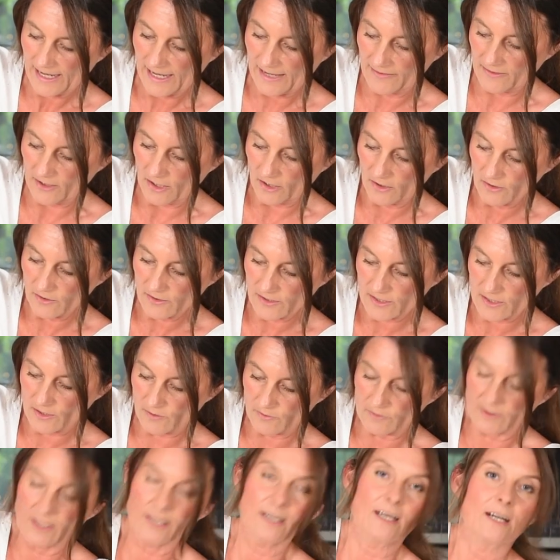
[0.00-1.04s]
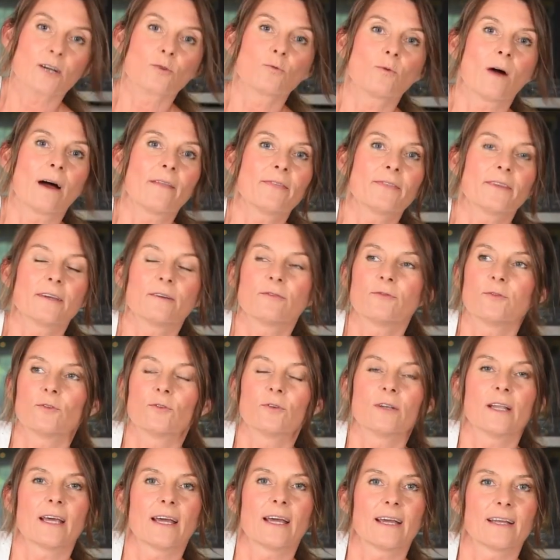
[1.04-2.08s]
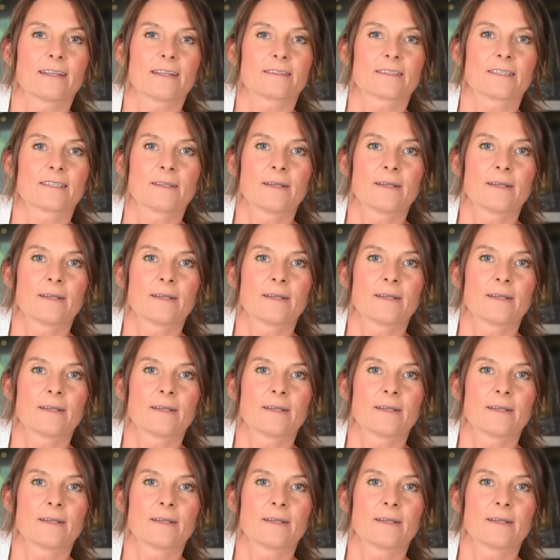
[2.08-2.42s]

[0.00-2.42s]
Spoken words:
and also they are wonderful at